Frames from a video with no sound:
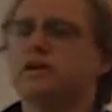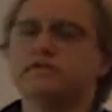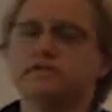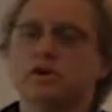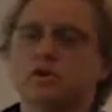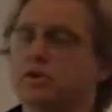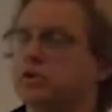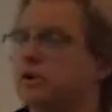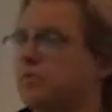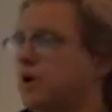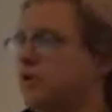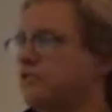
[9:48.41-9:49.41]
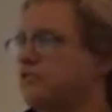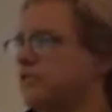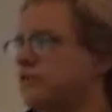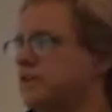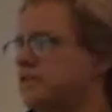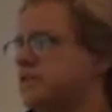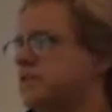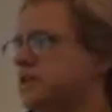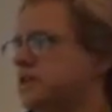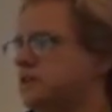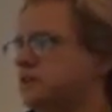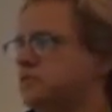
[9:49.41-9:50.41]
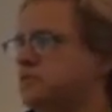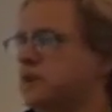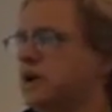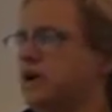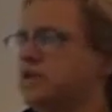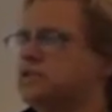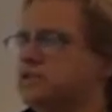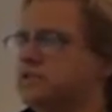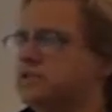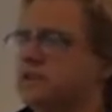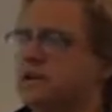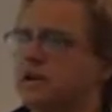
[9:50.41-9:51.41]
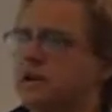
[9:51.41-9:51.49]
So in our Part 4 designations, we're not just